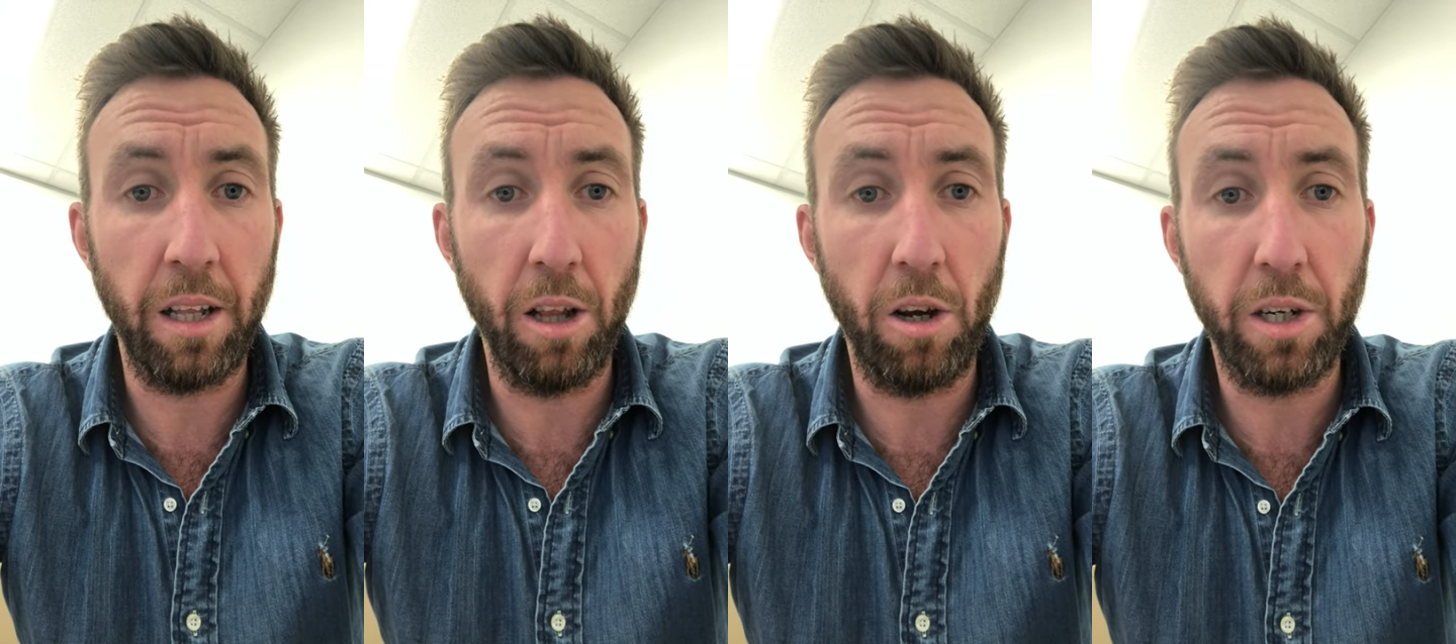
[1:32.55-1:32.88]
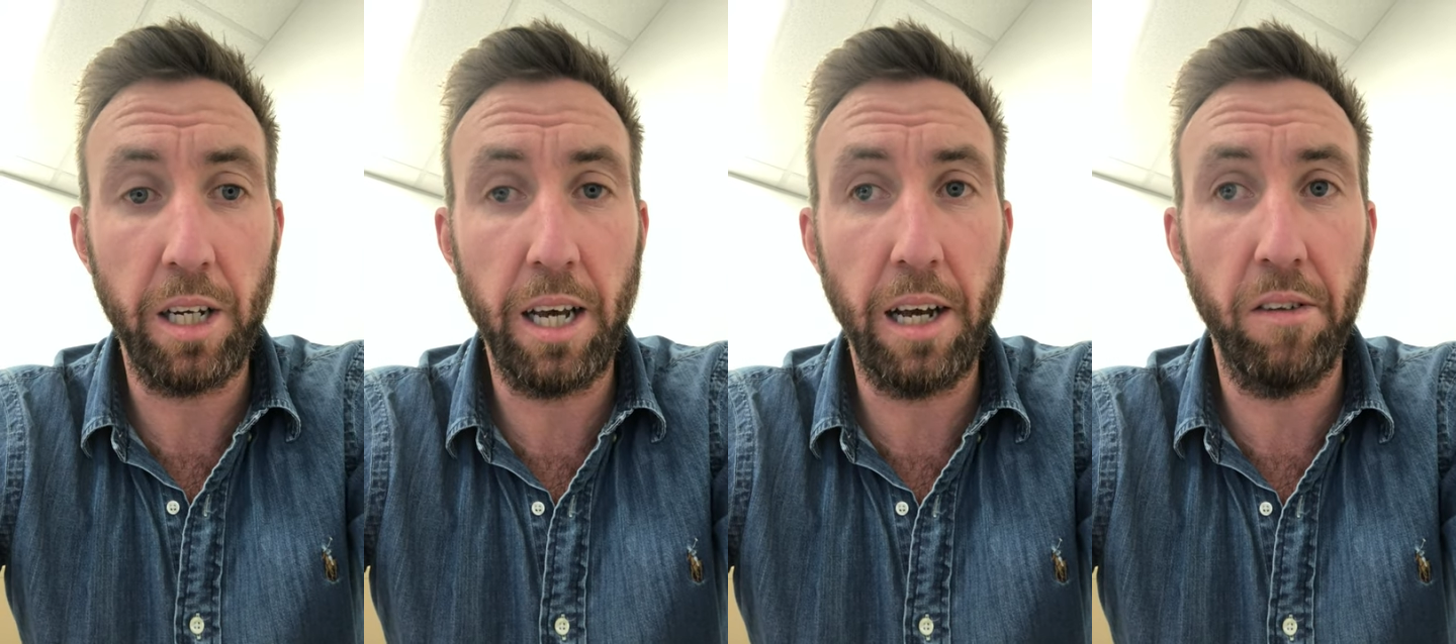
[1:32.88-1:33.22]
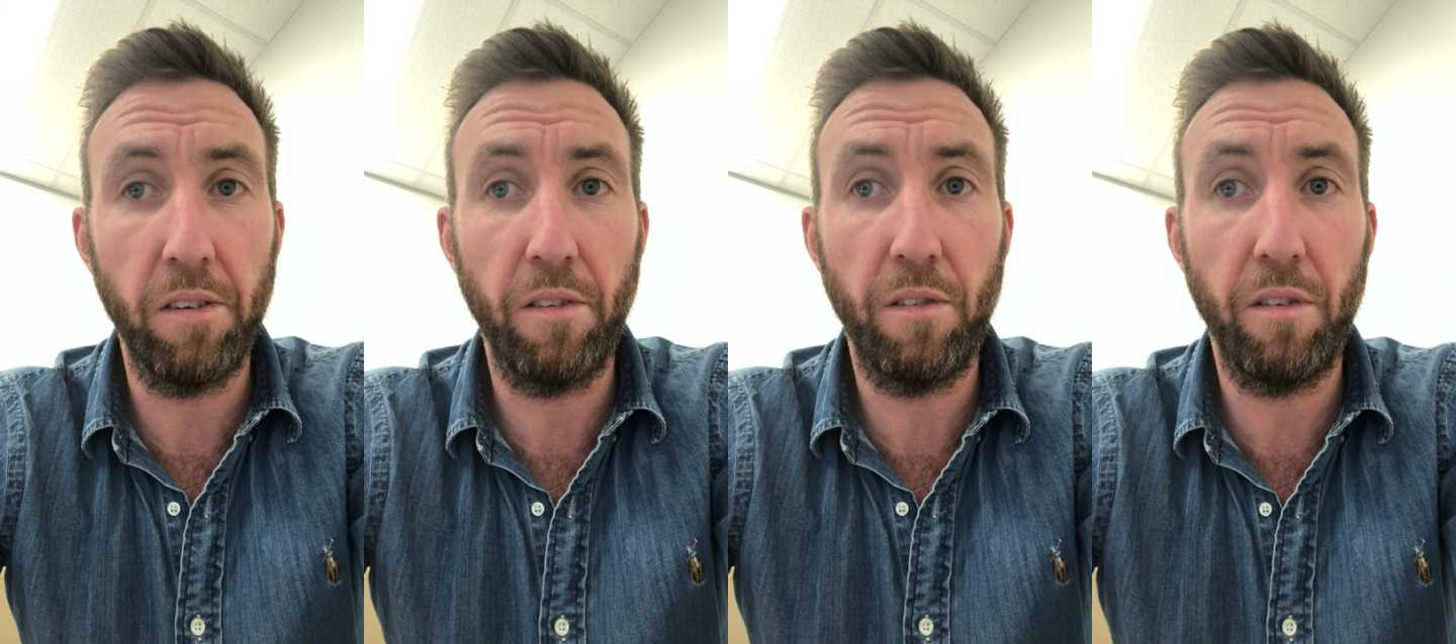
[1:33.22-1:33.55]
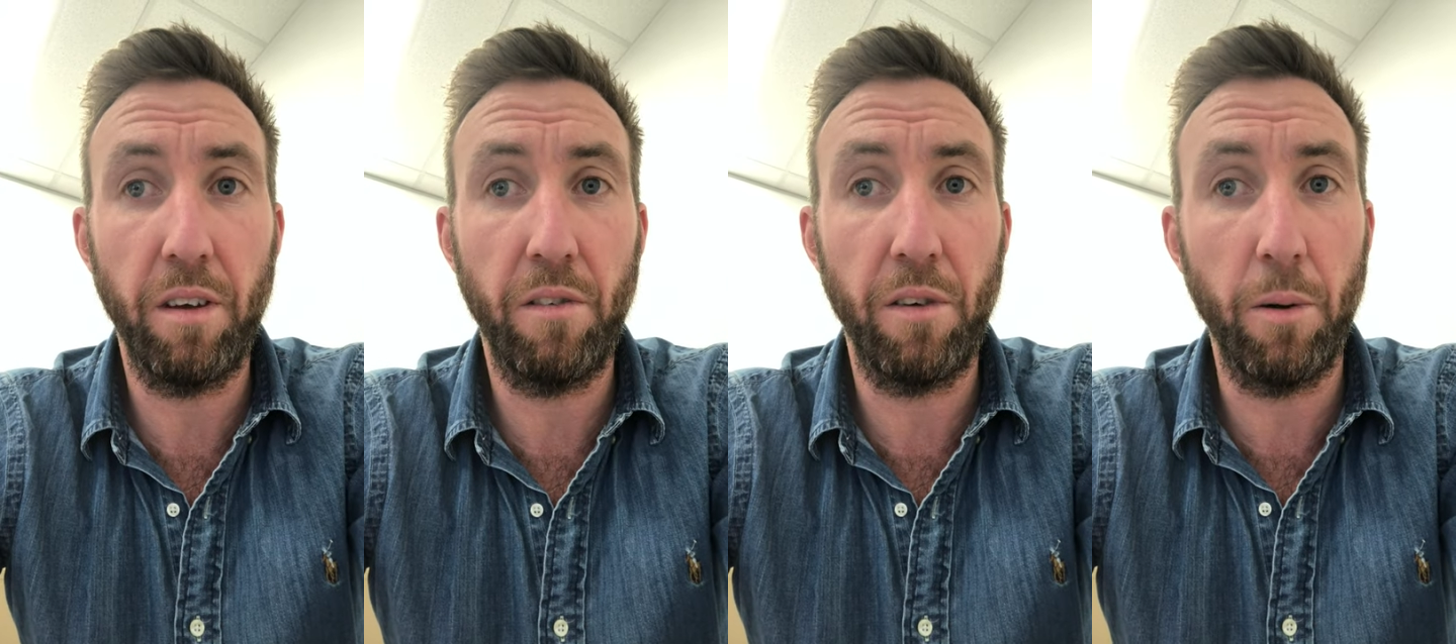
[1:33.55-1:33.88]
and lockdowns, if
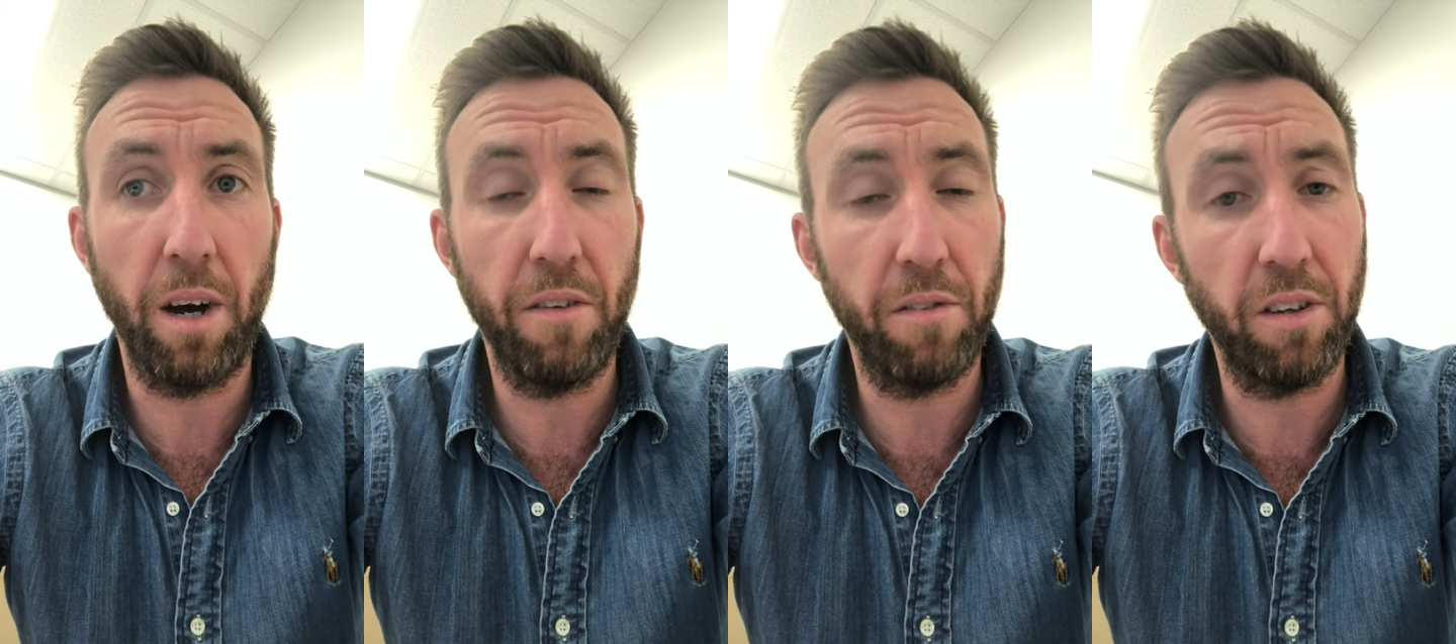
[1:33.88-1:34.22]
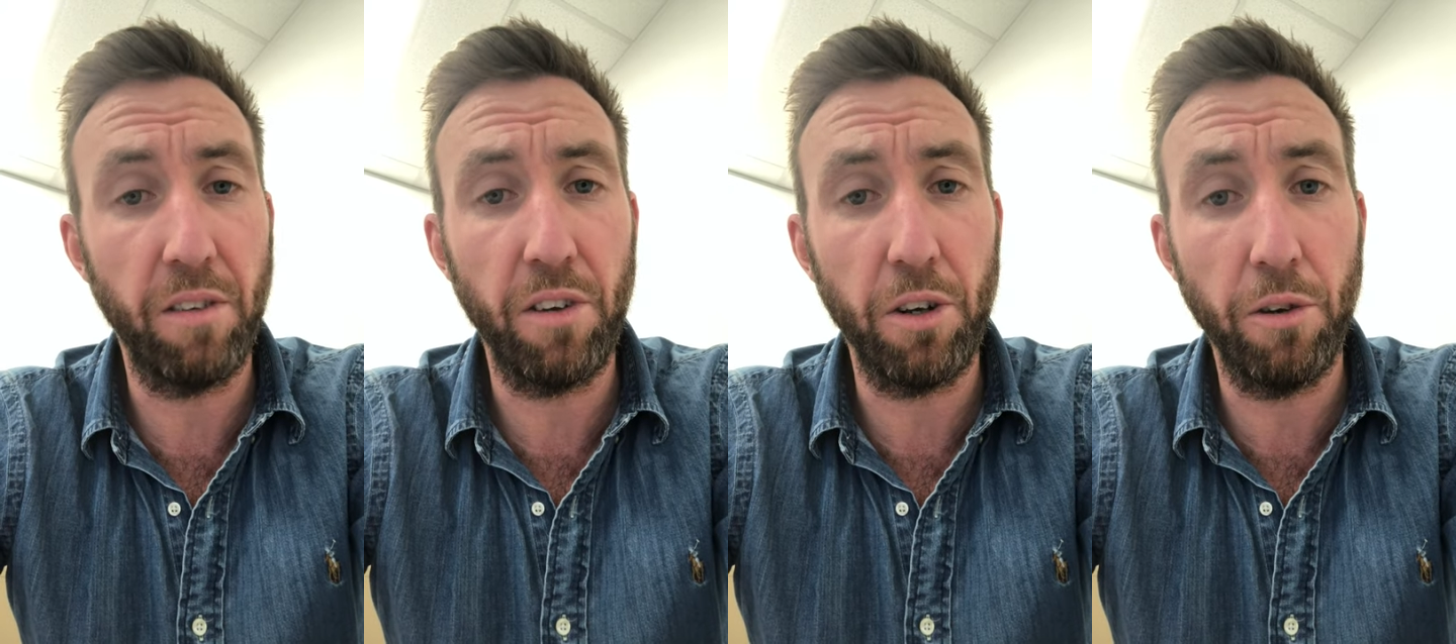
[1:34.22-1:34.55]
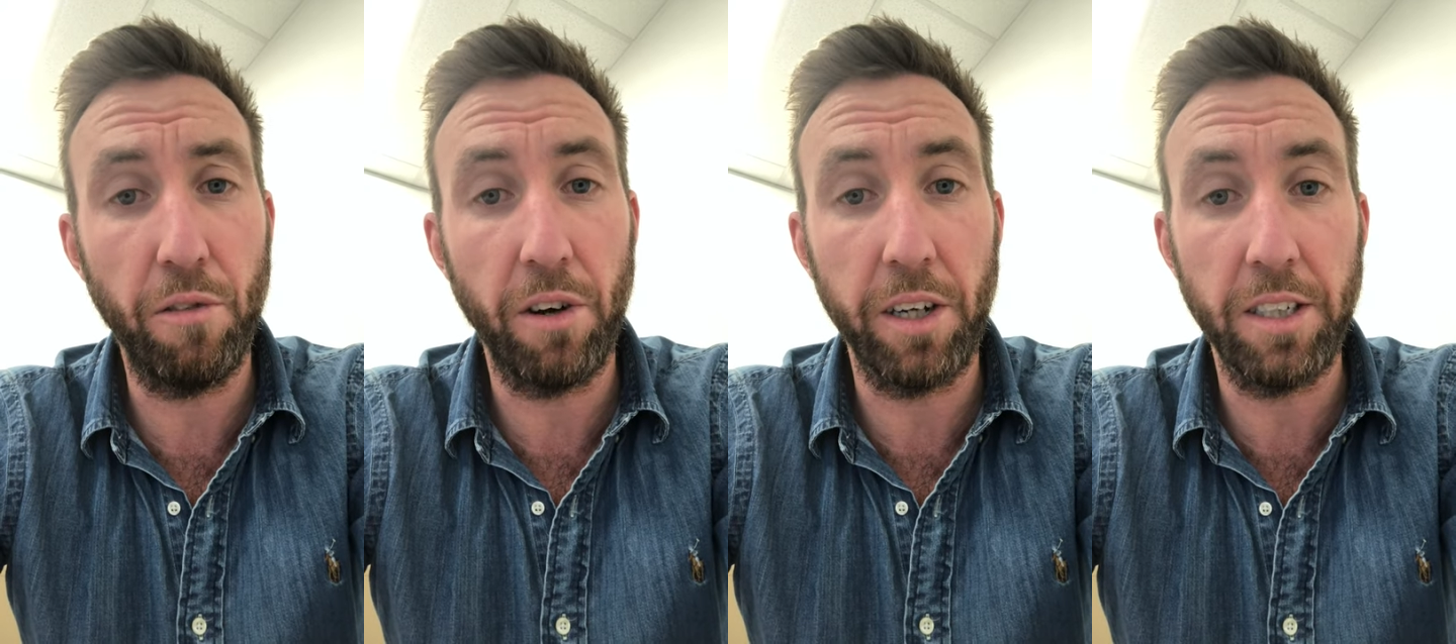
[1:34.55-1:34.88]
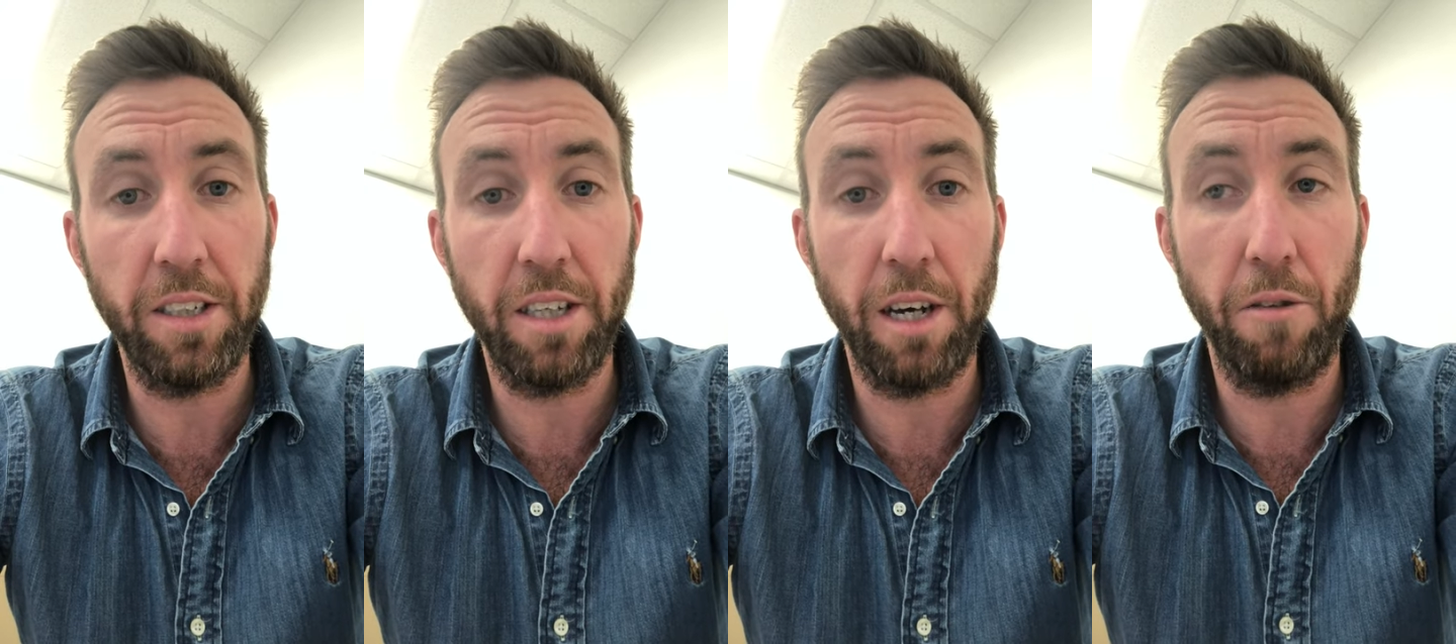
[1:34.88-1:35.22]
if you are if you do find
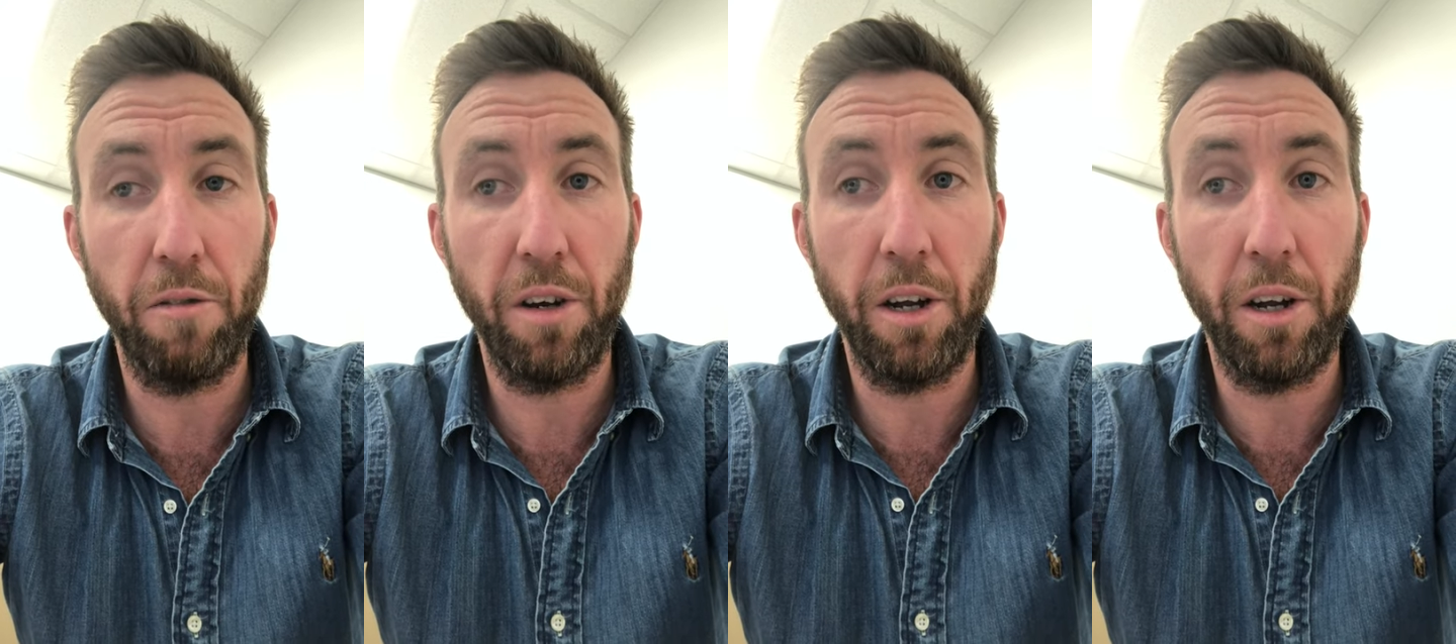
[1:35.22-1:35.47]
yourself,